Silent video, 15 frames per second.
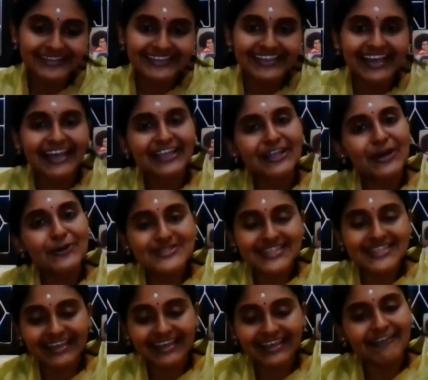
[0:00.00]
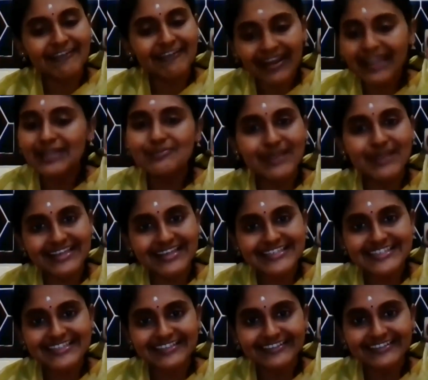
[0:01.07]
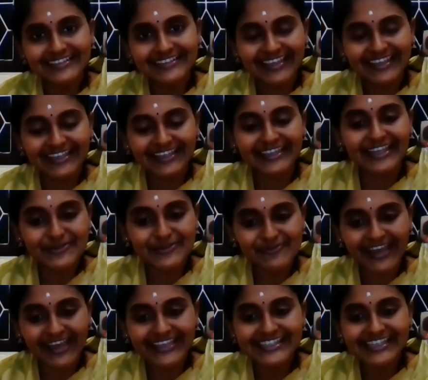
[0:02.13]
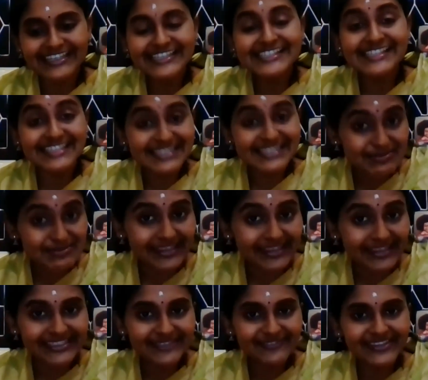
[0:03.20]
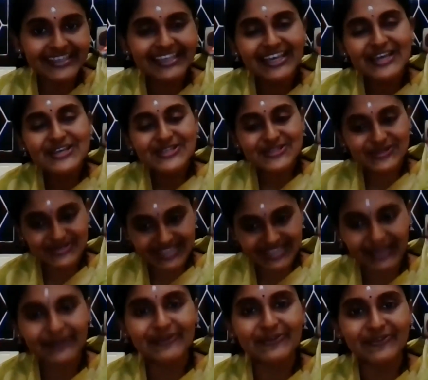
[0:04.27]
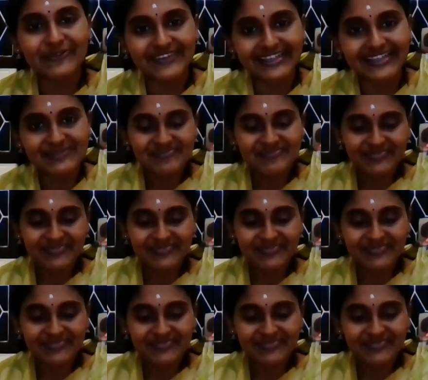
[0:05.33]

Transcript: I now take great pleasure in inviting Sister Pallavi to take over.